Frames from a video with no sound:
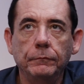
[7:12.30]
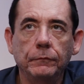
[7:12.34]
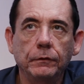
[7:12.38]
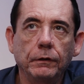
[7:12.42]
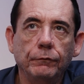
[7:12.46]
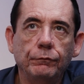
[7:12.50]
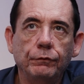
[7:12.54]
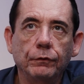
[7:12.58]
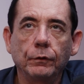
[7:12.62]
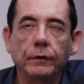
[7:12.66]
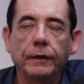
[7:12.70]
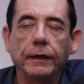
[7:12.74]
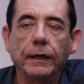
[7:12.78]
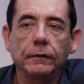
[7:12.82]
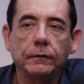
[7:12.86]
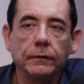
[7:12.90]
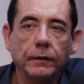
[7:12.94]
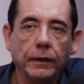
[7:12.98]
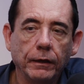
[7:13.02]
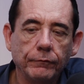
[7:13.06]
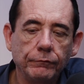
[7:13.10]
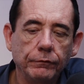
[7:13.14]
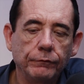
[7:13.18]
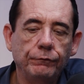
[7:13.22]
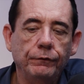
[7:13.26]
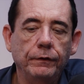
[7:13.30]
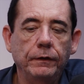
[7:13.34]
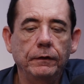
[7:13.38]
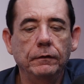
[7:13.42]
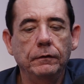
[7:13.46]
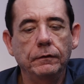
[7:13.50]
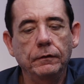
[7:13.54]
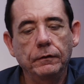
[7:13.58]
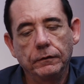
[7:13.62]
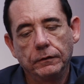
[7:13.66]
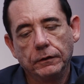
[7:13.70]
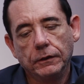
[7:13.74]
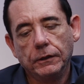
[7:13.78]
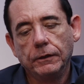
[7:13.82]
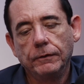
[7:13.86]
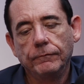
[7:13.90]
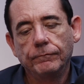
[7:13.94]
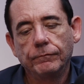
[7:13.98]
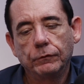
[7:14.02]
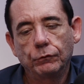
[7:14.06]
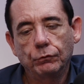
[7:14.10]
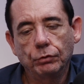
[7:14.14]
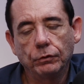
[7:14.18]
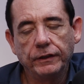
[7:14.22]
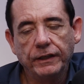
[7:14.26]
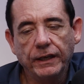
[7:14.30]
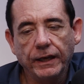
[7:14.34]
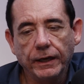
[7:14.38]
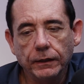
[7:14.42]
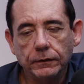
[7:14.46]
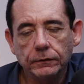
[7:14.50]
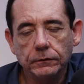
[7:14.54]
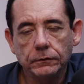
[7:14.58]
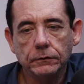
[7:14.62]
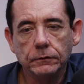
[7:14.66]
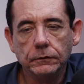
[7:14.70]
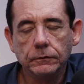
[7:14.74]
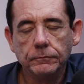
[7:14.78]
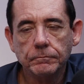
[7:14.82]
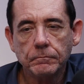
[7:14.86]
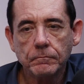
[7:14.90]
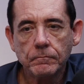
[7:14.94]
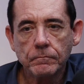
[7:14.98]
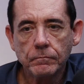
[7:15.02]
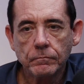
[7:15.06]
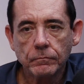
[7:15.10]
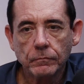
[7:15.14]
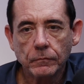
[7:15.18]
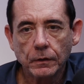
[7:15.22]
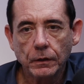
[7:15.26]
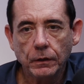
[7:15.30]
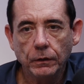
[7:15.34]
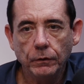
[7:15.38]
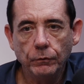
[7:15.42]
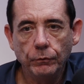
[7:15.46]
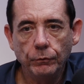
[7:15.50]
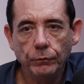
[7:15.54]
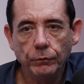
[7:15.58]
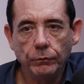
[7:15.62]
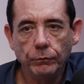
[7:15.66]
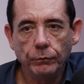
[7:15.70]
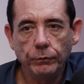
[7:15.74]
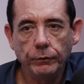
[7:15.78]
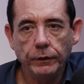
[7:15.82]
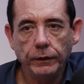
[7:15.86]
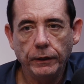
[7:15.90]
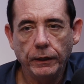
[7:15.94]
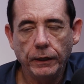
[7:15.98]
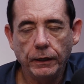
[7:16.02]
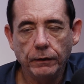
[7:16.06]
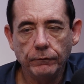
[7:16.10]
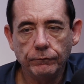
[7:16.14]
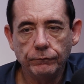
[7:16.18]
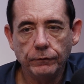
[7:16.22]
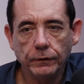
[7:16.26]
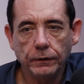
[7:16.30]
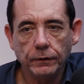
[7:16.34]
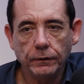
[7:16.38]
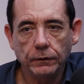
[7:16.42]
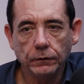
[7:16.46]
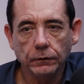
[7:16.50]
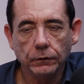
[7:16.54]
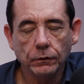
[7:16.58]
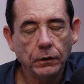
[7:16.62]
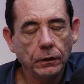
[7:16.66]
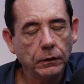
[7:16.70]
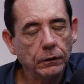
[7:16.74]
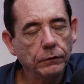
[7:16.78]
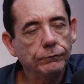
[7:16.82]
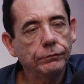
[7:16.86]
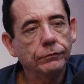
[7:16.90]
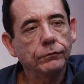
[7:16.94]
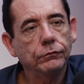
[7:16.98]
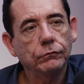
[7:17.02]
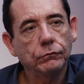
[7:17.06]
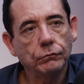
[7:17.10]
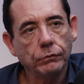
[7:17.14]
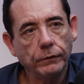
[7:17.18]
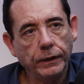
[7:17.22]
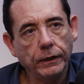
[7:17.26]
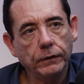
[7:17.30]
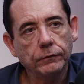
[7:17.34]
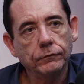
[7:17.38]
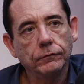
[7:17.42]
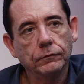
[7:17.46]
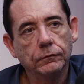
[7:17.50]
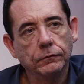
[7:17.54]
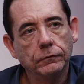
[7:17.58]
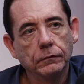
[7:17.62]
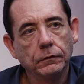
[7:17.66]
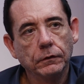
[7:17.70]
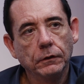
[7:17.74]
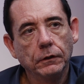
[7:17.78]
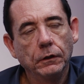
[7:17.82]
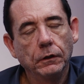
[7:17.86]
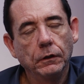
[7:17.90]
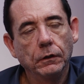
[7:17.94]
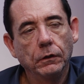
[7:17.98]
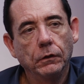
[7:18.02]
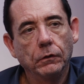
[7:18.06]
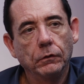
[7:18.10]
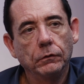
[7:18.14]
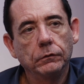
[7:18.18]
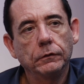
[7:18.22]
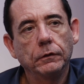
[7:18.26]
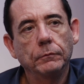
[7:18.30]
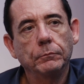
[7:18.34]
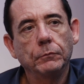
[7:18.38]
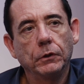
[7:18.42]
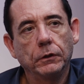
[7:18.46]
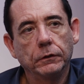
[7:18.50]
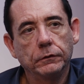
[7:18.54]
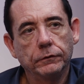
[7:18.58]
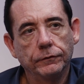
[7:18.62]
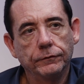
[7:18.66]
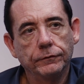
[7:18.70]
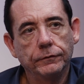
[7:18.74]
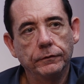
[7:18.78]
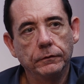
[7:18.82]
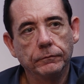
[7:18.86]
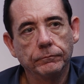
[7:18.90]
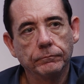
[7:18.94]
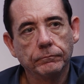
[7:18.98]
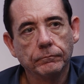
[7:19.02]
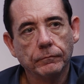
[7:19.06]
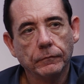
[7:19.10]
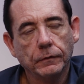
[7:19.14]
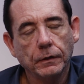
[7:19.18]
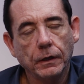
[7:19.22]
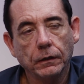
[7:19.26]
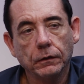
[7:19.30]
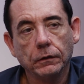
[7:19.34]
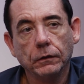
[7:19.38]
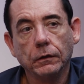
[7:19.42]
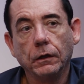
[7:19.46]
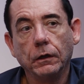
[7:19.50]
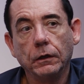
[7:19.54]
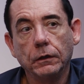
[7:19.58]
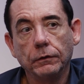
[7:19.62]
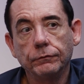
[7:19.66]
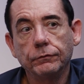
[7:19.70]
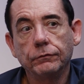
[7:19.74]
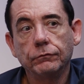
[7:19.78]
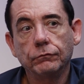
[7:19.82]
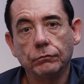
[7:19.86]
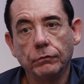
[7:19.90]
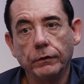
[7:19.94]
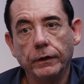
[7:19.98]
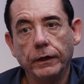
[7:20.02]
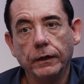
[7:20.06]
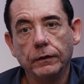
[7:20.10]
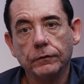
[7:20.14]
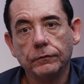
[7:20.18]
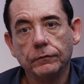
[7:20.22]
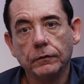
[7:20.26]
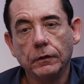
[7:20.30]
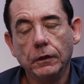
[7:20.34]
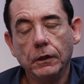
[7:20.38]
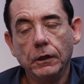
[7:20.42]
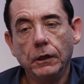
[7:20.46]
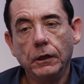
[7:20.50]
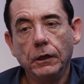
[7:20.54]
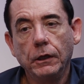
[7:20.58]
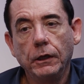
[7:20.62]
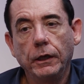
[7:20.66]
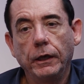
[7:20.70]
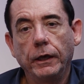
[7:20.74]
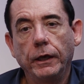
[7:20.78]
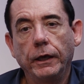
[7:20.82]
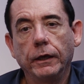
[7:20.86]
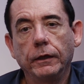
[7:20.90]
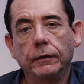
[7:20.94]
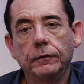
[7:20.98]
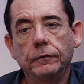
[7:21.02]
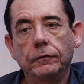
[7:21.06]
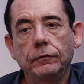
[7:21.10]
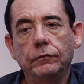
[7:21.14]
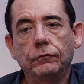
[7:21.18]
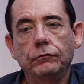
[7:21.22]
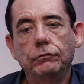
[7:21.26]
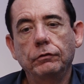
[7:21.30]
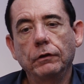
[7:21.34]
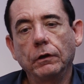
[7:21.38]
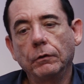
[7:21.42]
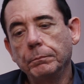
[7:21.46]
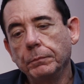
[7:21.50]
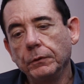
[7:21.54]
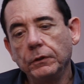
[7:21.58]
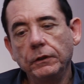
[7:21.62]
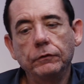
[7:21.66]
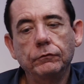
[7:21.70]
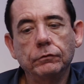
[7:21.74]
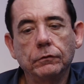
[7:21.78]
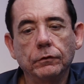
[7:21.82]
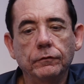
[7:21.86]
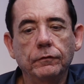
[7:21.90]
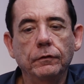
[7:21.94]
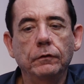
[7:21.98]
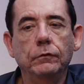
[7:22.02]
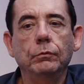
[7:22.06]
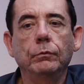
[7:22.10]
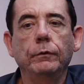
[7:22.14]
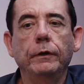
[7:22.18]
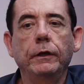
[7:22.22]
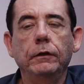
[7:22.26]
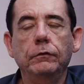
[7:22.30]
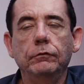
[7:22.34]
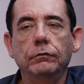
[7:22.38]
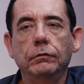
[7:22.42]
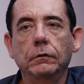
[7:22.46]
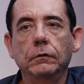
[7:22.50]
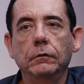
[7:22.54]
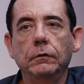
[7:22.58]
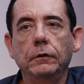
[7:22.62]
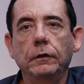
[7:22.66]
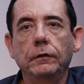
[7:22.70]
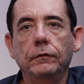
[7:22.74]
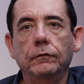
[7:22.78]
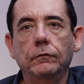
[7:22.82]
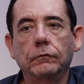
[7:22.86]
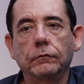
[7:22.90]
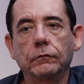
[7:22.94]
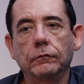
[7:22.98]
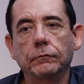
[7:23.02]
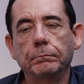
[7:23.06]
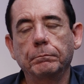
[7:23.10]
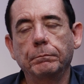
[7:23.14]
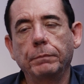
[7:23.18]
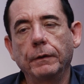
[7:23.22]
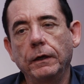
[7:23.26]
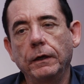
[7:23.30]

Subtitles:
if you get everything together, we have a lot of stress on democracy, a lot of stress. And this geopolitical situation is